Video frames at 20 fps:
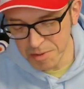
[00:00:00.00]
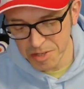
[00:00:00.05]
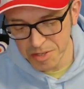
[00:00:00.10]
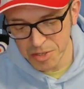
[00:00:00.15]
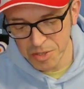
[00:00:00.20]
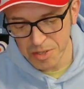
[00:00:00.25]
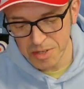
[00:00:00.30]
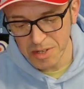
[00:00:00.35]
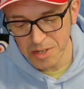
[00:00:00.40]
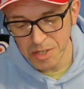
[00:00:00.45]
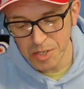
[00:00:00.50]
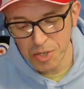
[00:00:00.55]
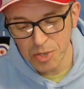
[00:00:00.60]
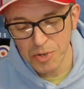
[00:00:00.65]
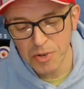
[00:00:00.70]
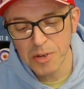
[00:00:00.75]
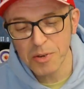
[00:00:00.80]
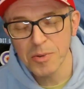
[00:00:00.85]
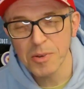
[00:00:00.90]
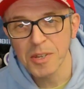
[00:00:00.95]
he's
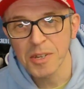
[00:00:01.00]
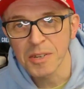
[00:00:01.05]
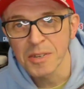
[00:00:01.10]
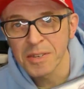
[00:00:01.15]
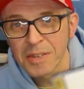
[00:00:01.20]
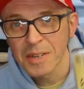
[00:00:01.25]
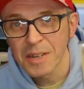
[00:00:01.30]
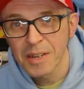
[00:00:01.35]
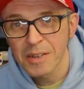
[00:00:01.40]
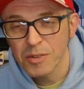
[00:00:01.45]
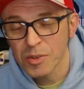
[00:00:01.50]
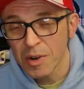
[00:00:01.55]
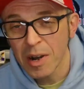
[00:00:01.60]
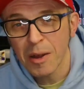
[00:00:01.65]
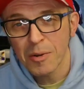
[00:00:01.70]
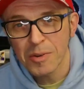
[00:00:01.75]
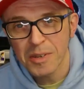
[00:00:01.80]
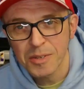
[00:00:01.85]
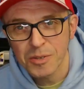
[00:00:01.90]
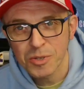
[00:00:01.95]
thrown in
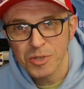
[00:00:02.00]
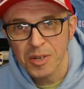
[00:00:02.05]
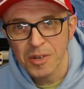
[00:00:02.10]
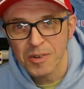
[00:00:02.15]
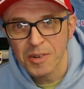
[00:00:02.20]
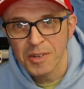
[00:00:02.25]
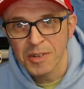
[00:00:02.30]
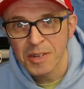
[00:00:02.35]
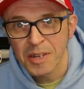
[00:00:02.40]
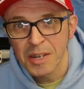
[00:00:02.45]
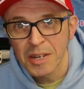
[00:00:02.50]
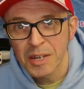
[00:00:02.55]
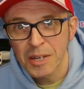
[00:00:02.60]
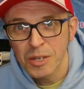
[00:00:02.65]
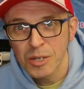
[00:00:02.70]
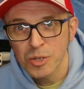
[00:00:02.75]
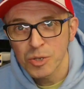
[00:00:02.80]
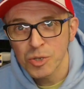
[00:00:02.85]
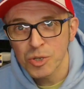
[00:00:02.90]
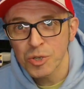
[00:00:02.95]

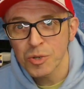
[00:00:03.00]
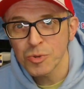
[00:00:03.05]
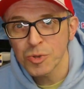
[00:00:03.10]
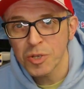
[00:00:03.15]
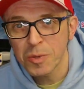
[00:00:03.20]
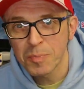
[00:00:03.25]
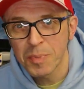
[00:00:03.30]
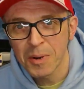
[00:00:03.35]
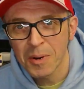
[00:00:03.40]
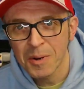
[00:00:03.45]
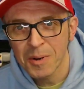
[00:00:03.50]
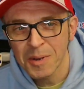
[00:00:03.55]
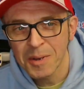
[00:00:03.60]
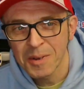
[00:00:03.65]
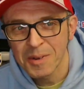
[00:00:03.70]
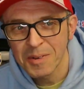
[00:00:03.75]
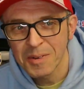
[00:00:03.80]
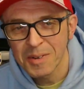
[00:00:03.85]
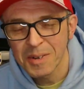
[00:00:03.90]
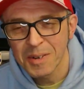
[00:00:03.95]
Sushi Pie
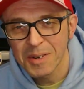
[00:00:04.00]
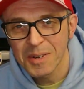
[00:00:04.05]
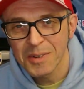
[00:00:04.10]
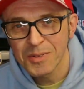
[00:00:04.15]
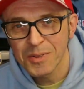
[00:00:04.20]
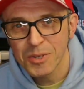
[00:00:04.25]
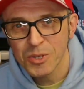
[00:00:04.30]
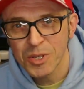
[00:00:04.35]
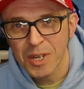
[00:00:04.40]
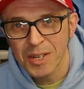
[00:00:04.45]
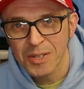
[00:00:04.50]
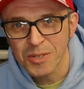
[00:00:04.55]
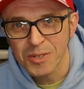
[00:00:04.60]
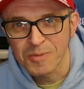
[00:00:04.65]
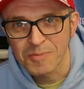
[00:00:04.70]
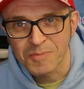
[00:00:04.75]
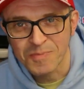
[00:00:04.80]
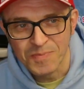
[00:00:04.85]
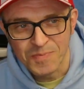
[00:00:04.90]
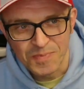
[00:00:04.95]
on the Saturn,